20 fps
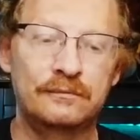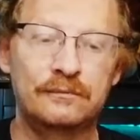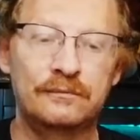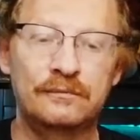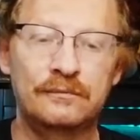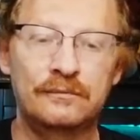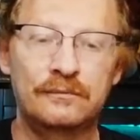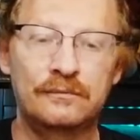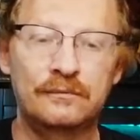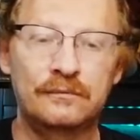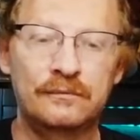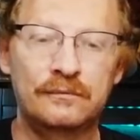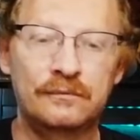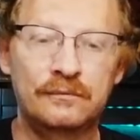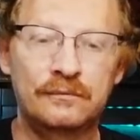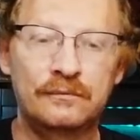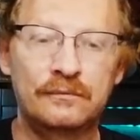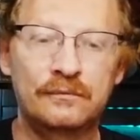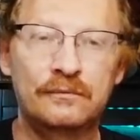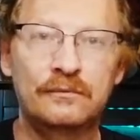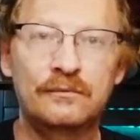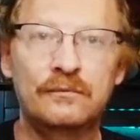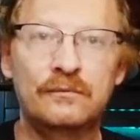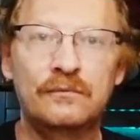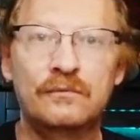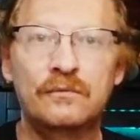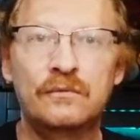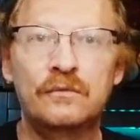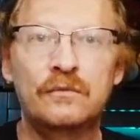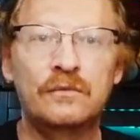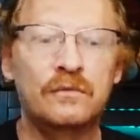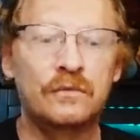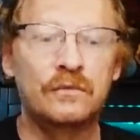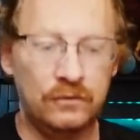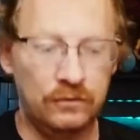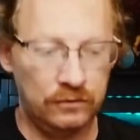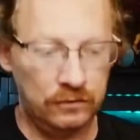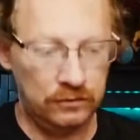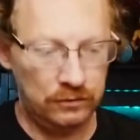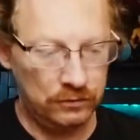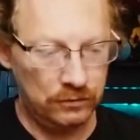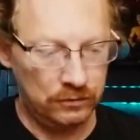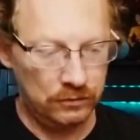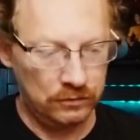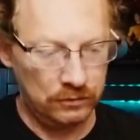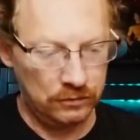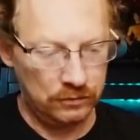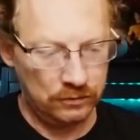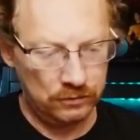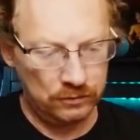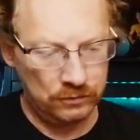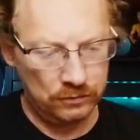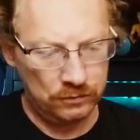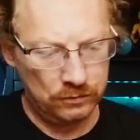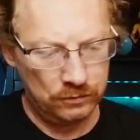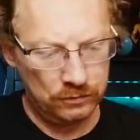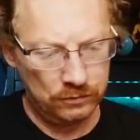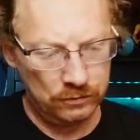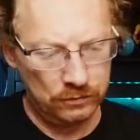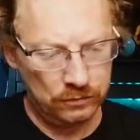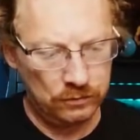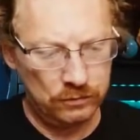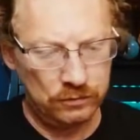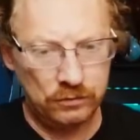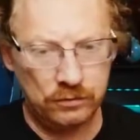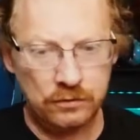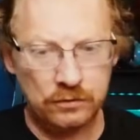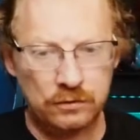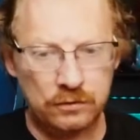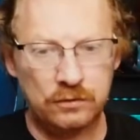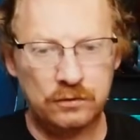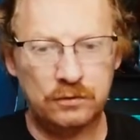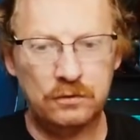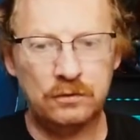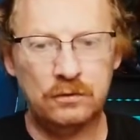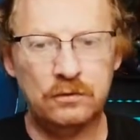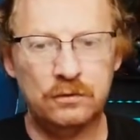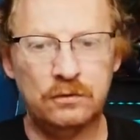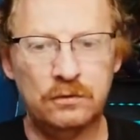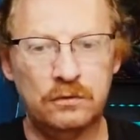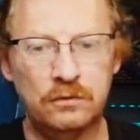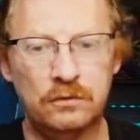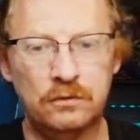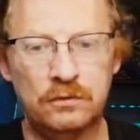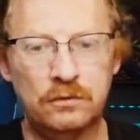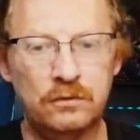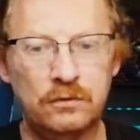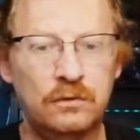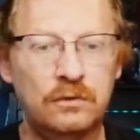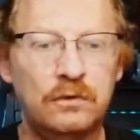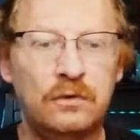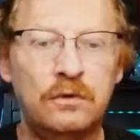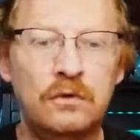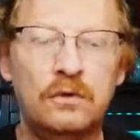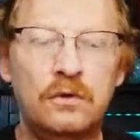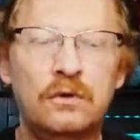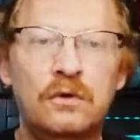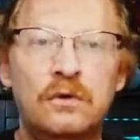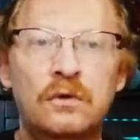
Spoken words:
Nobody speaks.